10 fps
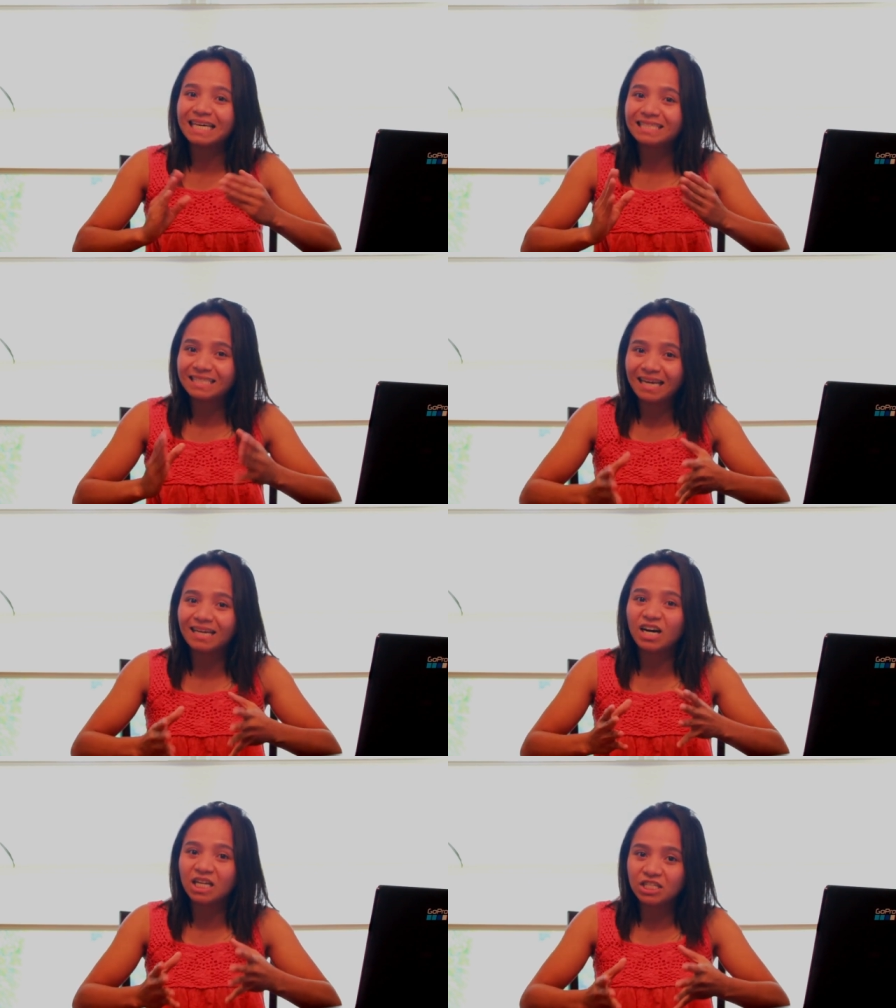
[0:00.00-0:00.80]
that
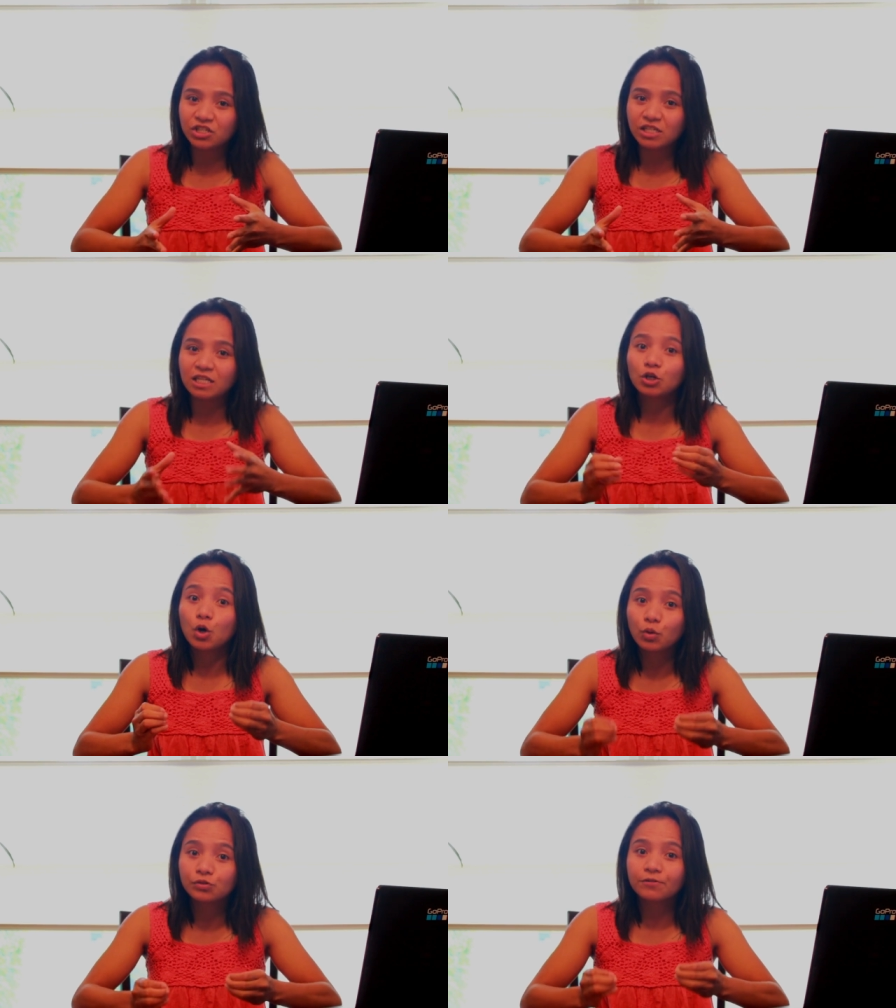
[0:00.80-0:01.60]
they are legit
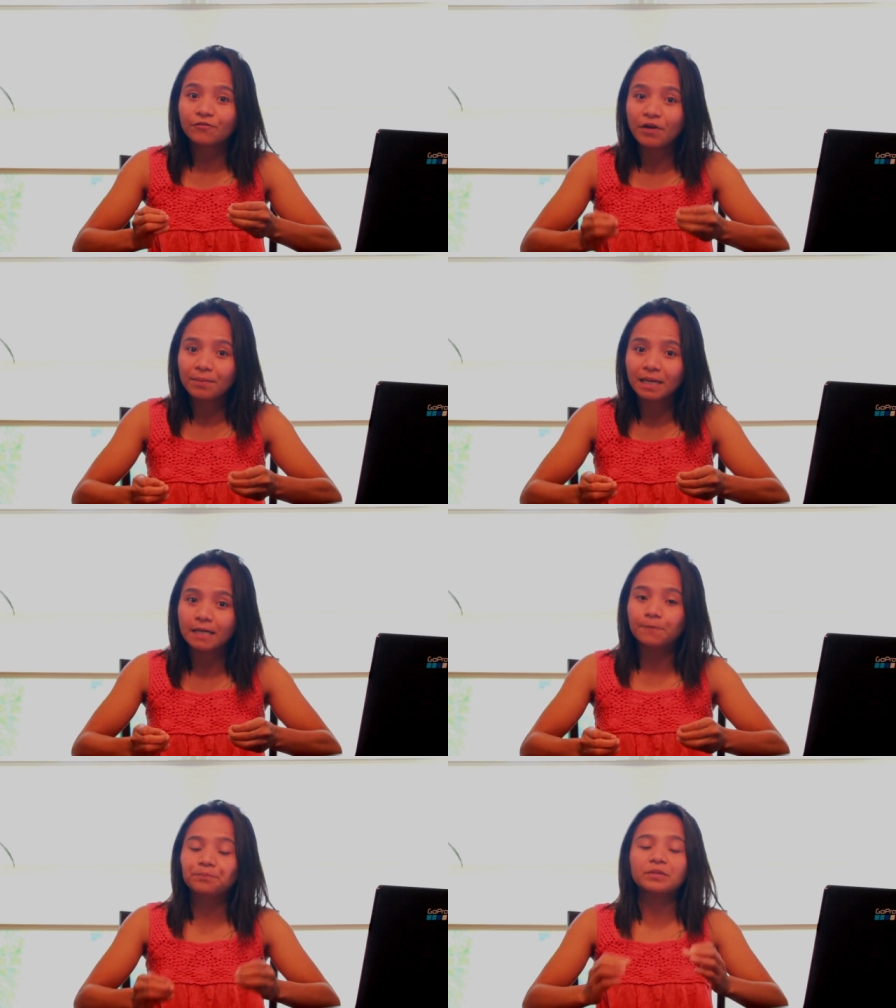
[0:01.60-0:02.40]
host family.